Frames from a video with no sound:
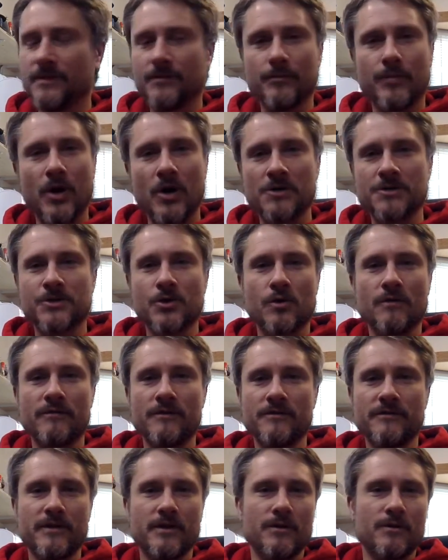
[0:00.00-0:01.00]
Parts
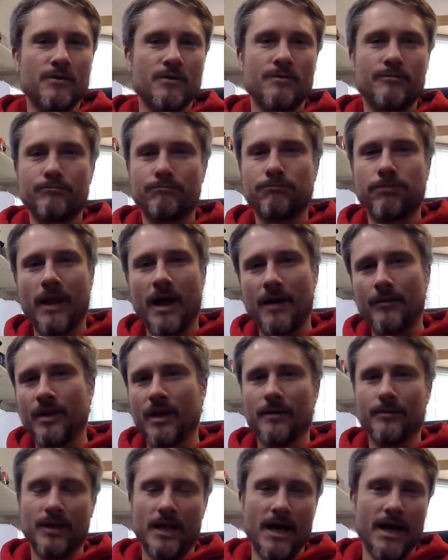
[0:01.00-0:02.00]
overview, blah
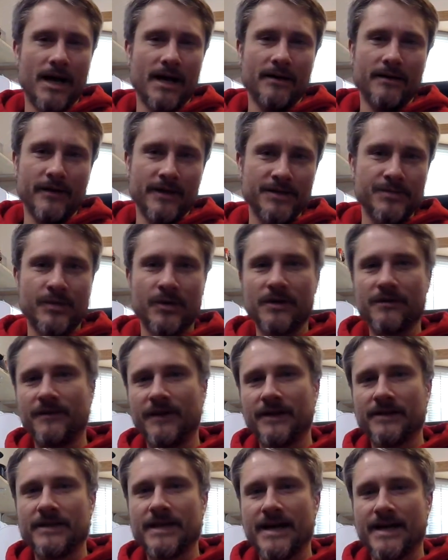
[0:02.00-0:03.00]
blah blah. That's pretty
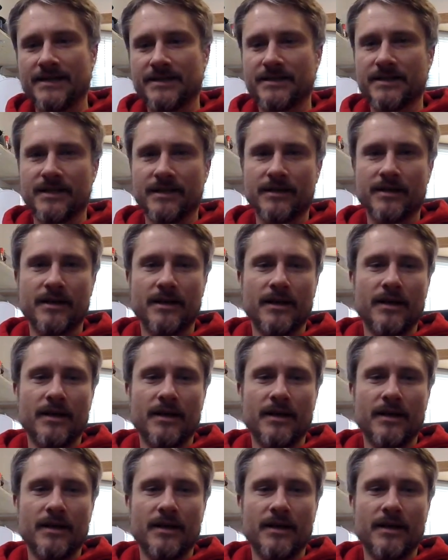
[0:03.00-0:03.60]
fantastic.